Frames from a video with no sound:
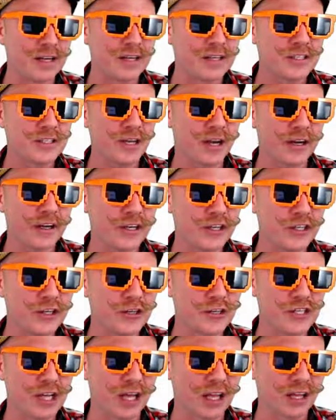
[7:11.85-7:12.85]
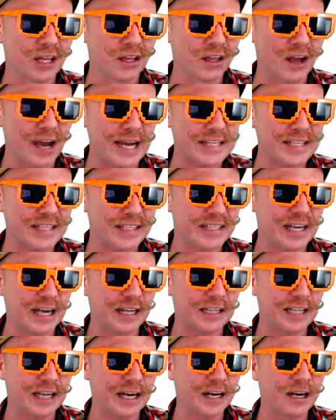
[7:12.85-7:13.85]
So I'm going to use a lighter
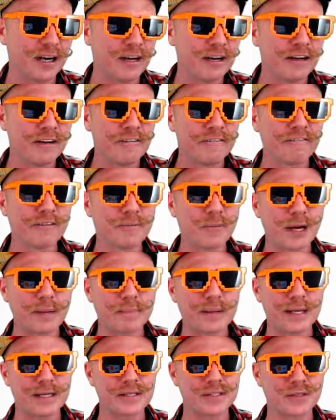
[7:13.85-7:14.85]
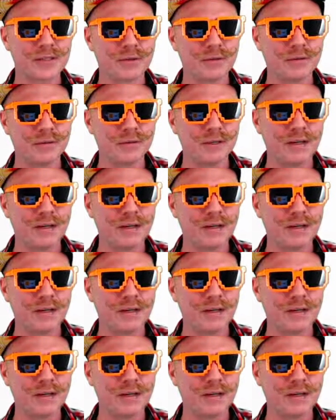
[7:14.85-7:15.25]
color for my pencil